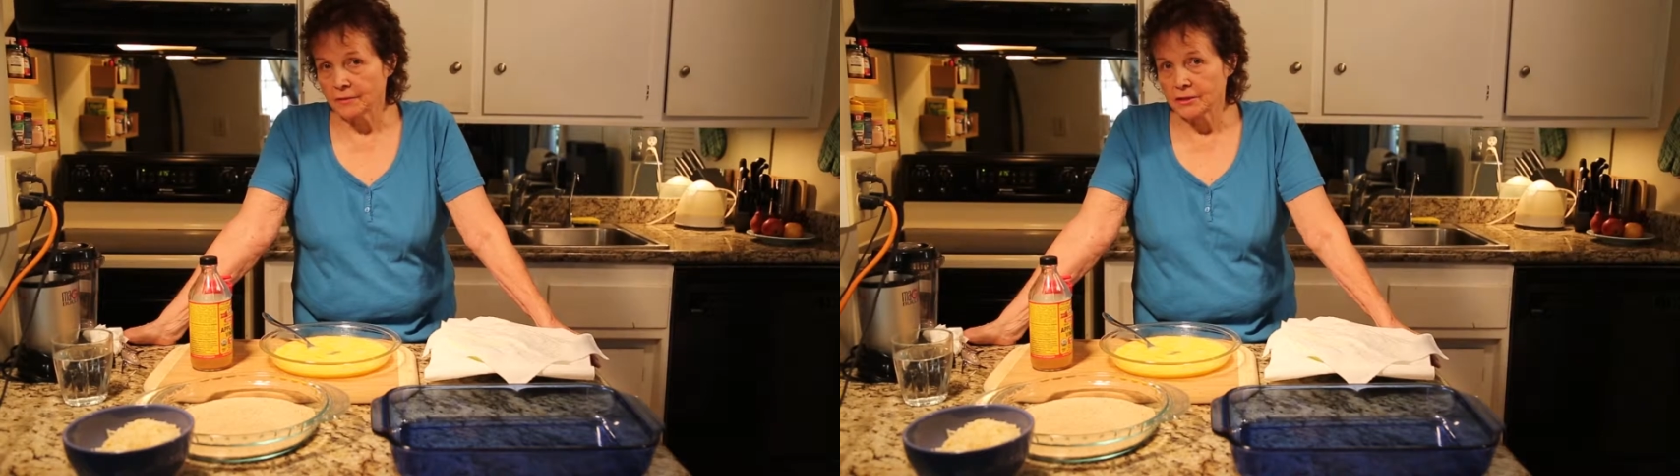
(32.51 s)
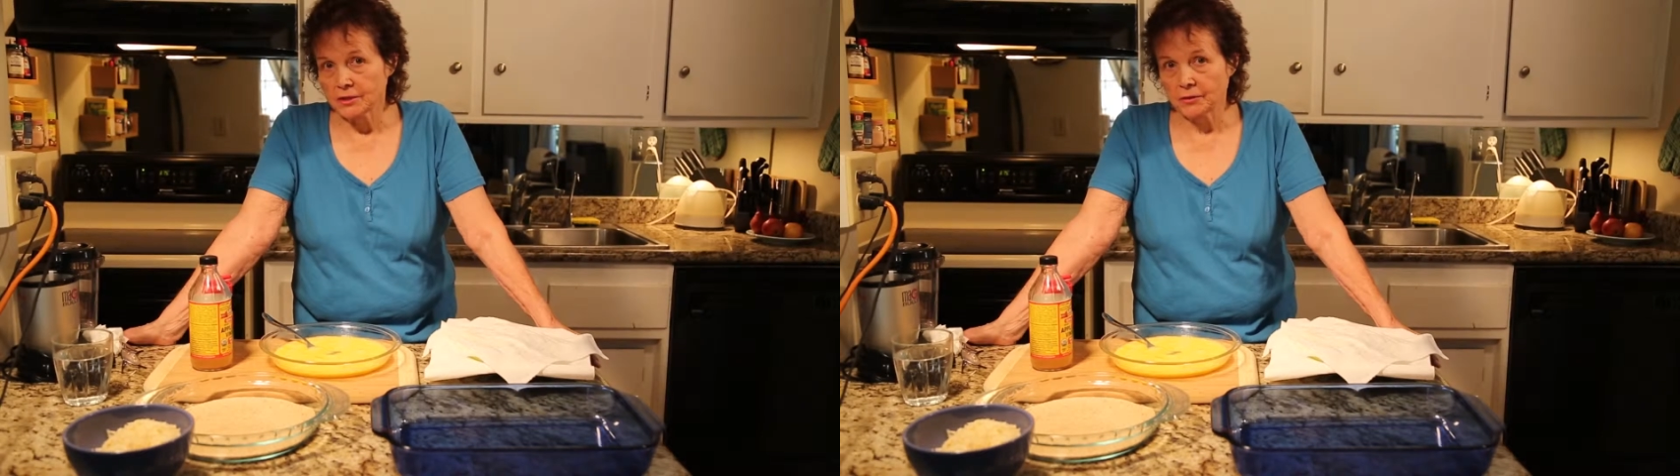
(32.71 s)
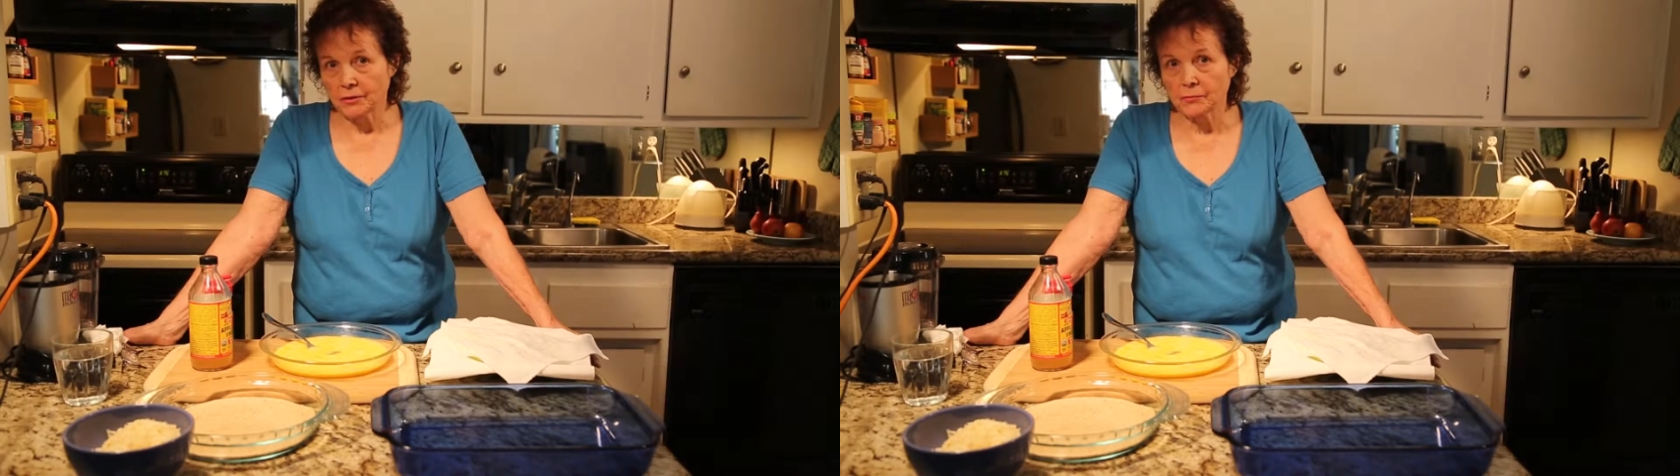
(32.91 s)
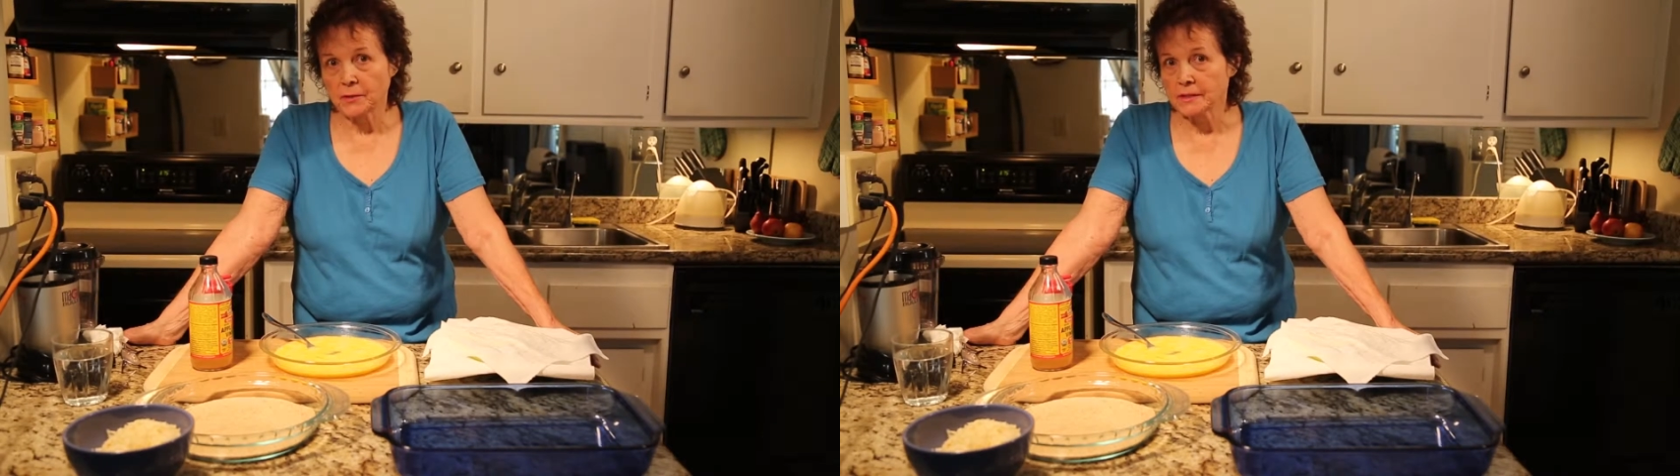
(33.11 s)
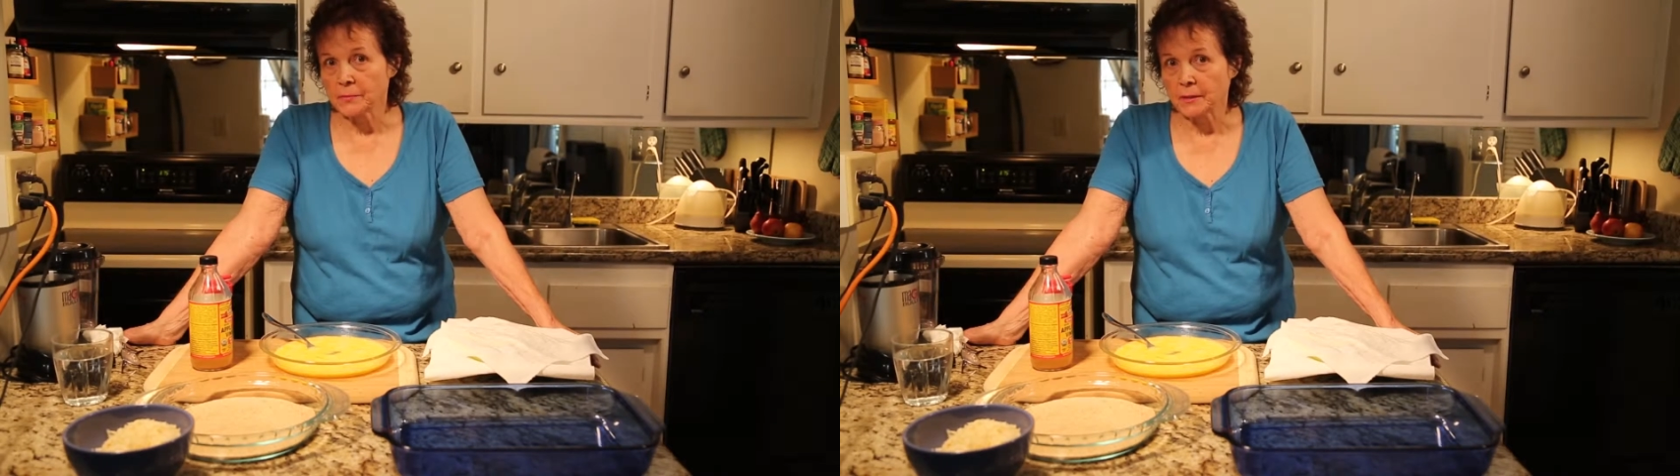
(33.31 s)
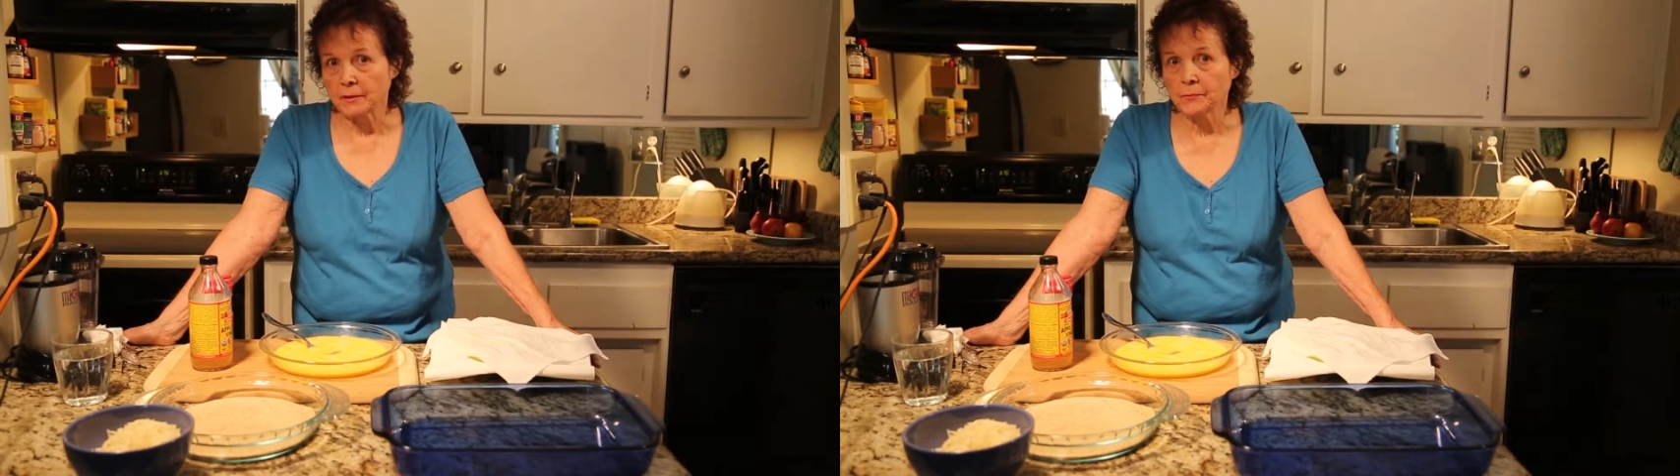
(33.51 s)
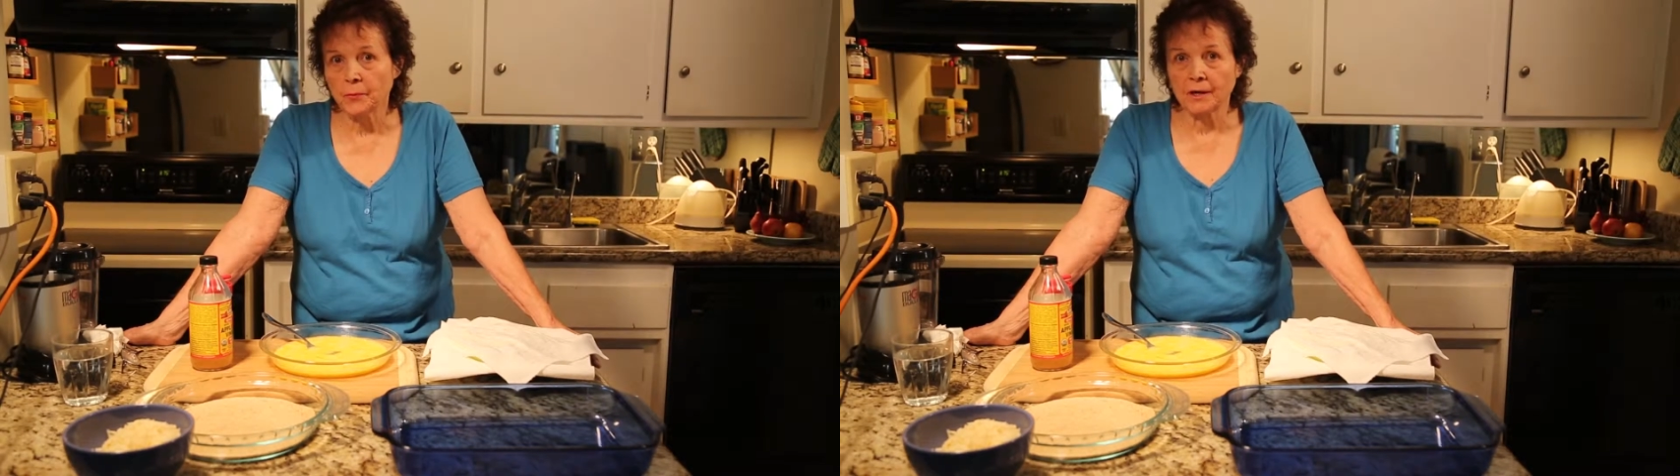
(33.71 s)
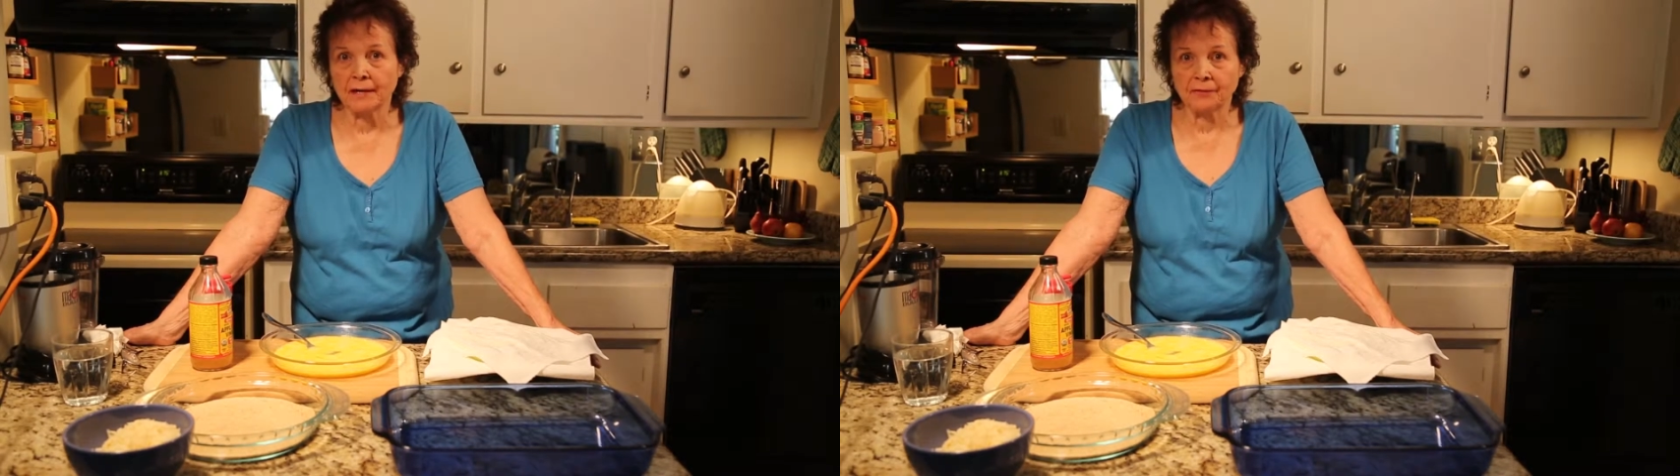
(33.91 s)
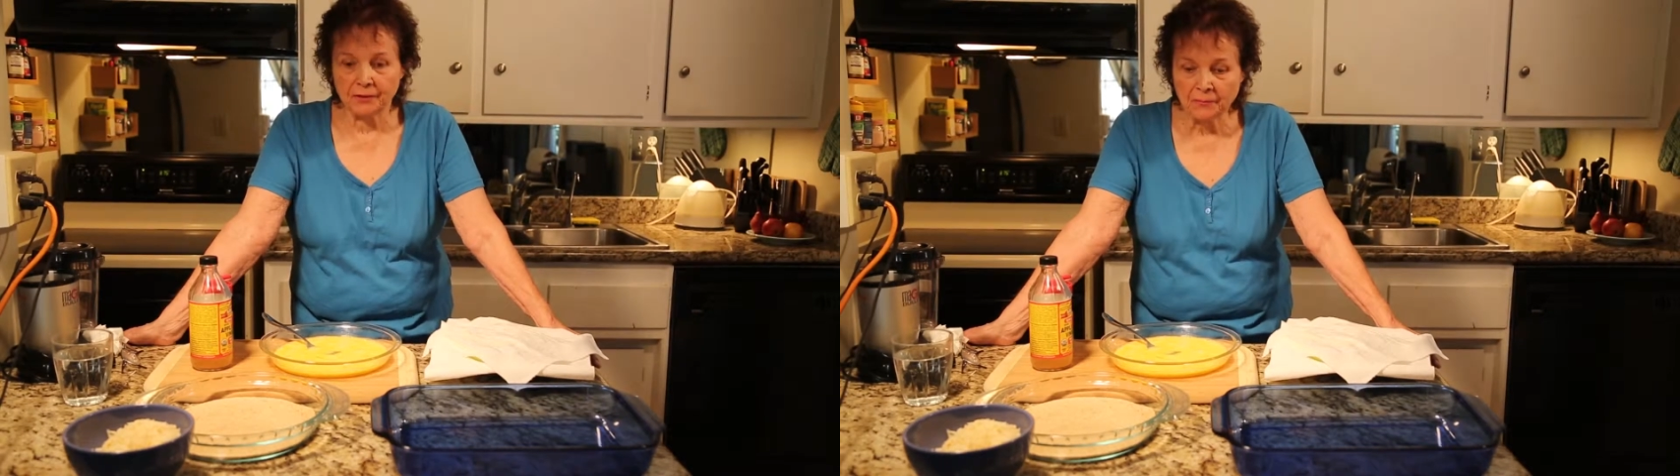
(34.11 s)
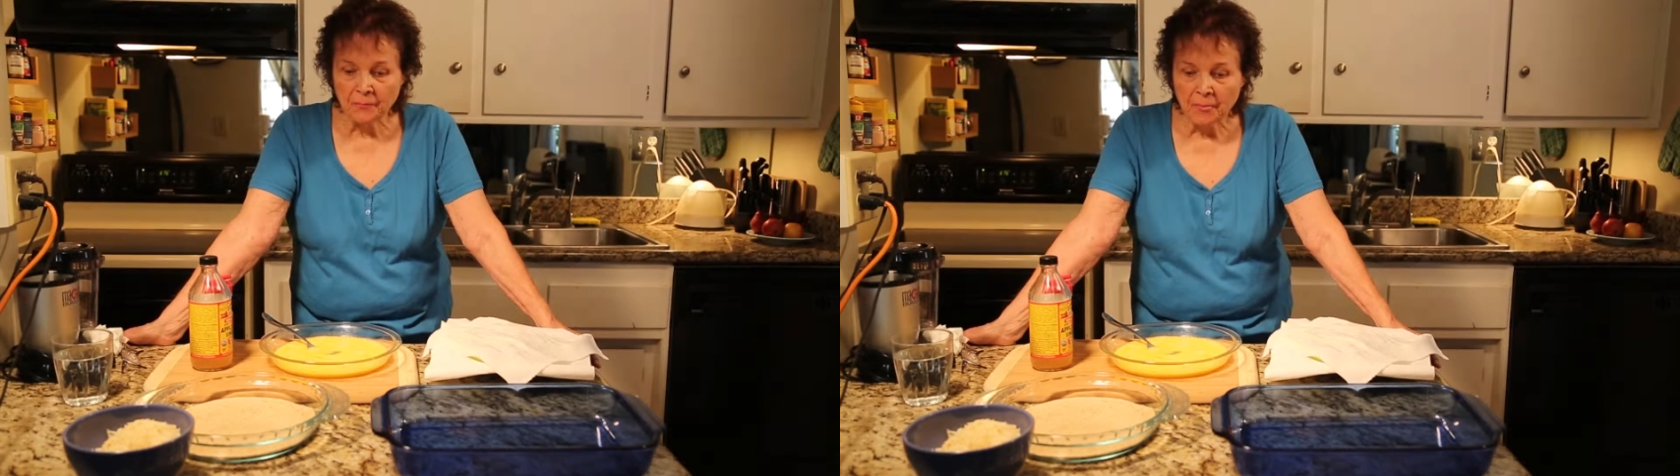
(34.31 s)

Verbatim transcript: vegetarian recipe, whatever.